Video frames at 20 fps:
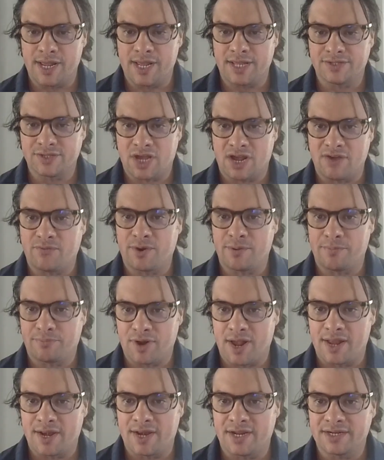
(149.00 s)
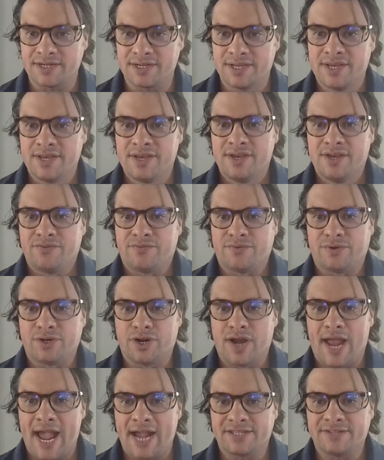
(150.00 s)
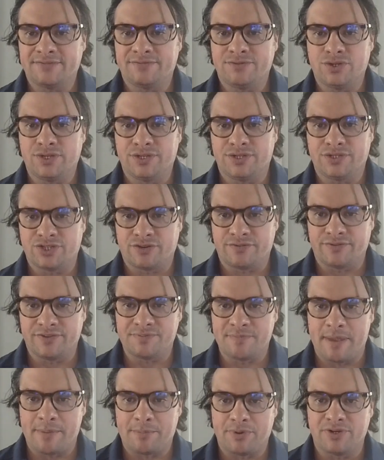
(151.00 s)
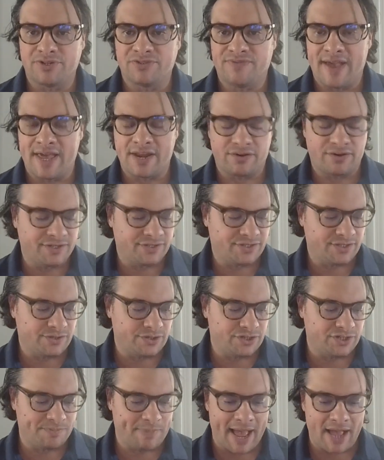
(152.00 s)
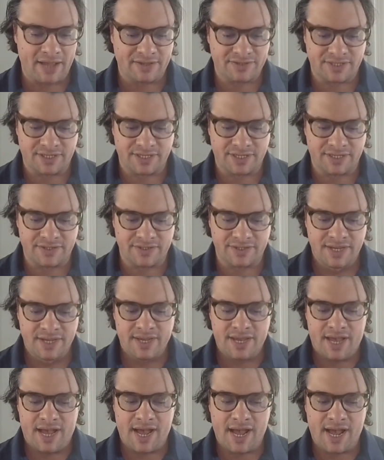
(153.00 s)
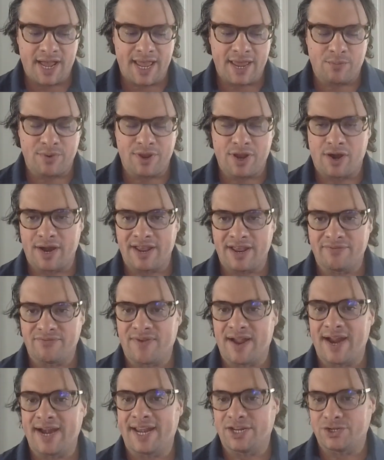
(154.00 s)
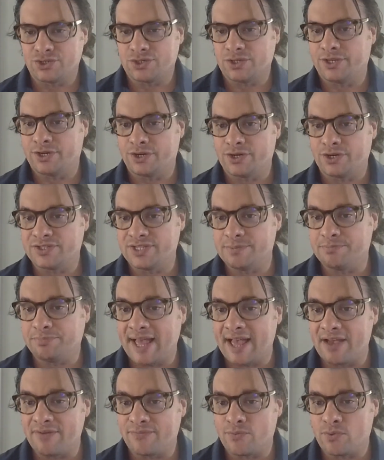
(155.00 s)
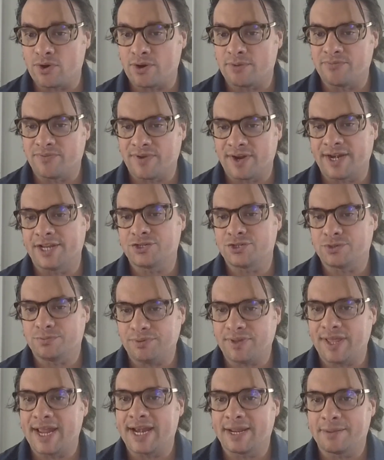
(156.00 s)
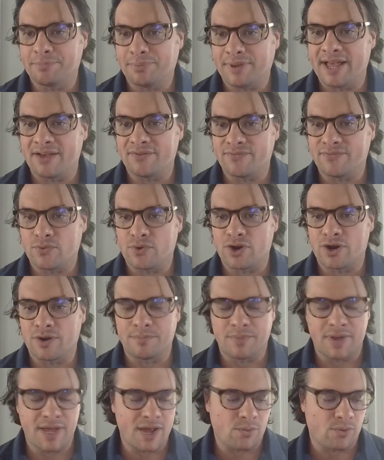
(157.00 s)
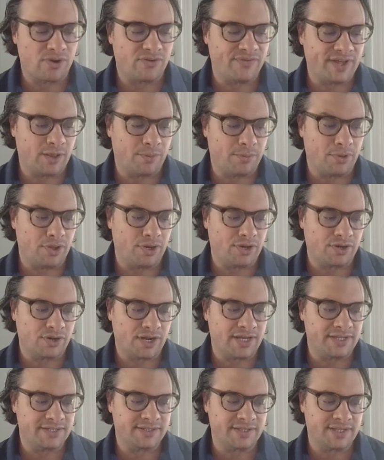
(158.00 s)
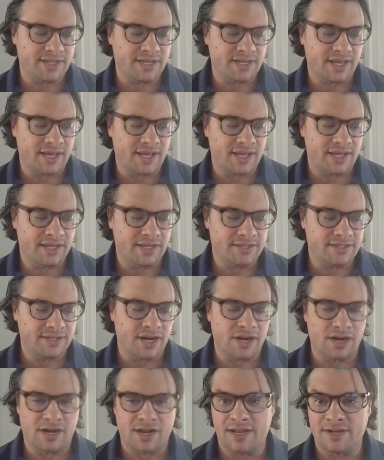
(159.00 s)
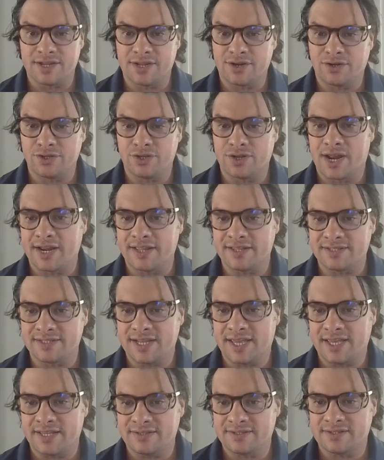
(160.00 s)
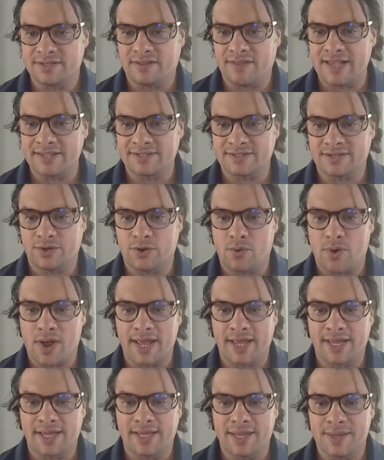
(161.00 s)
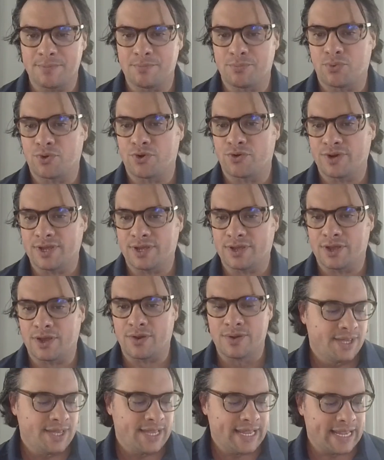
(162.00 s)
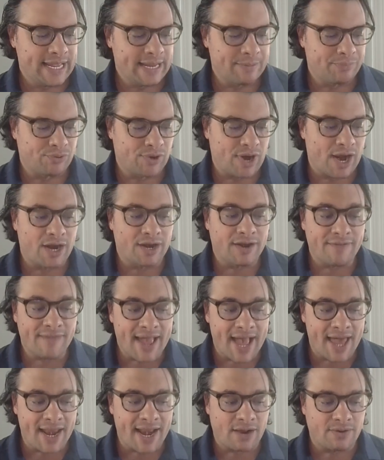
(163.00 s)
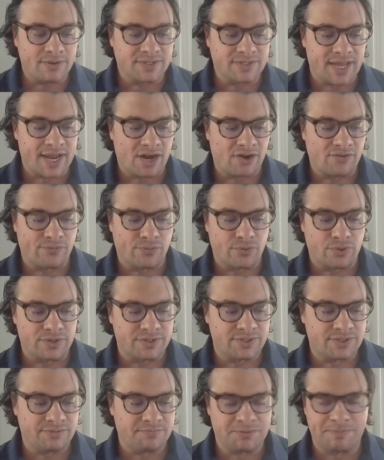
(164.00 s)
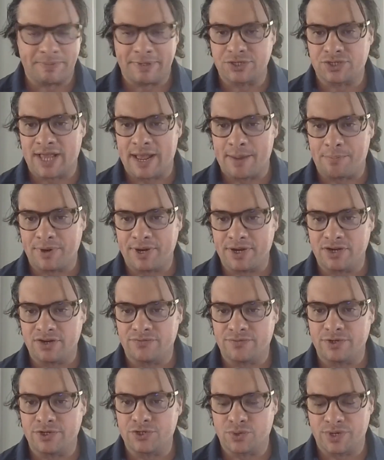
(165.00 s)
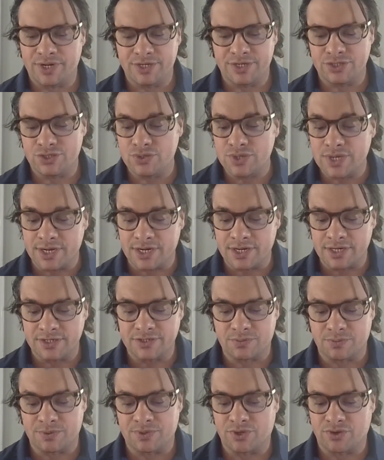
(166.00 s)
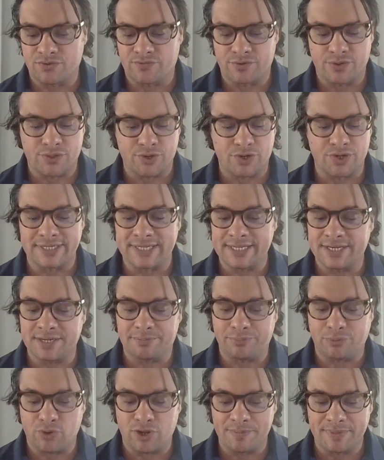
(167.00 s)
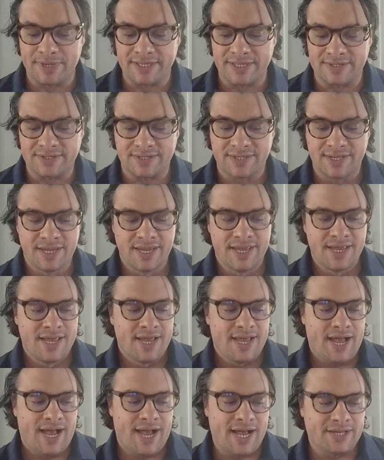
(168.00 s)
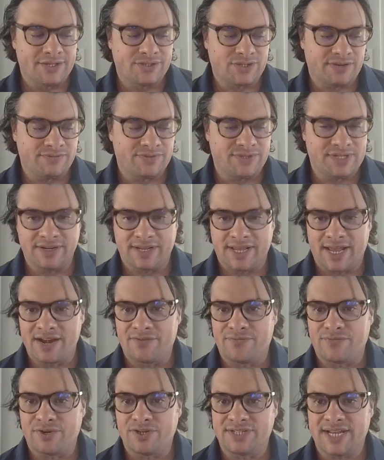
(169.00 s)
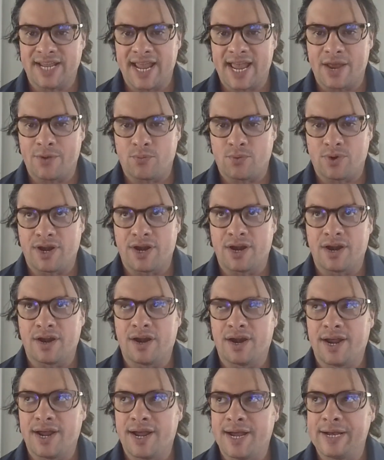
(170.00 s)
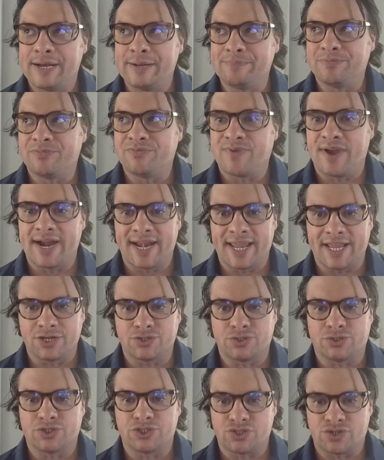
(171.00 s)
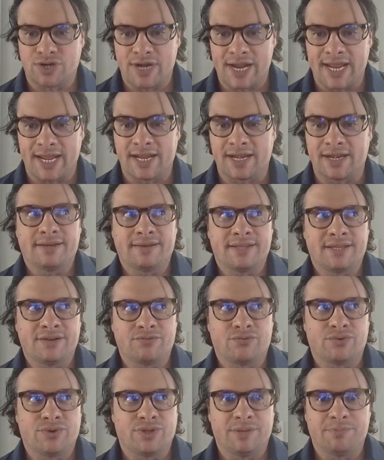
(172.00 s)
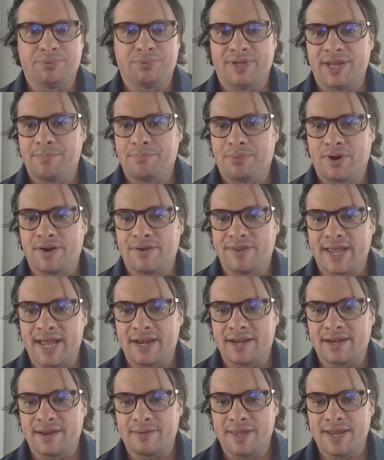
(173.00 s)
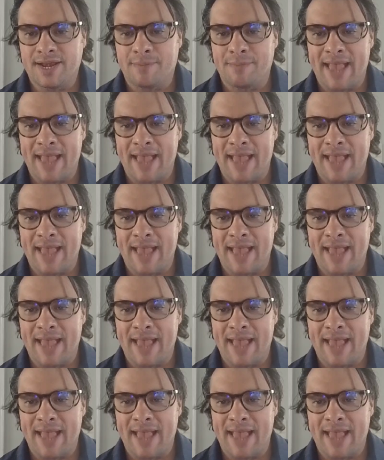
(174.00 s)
software product for active duty service members, veterans, and their spouses. And we are a financial literacy platform, financial planning platform. We're available across the entire continental United States, Alaska, Hawaii, and Puerto Rico. And prior to that, I was an Air Force special operator for 22 years with over 13 deployments. So I've seen kind of firsthand where financial strain can really play a part in that. And I'm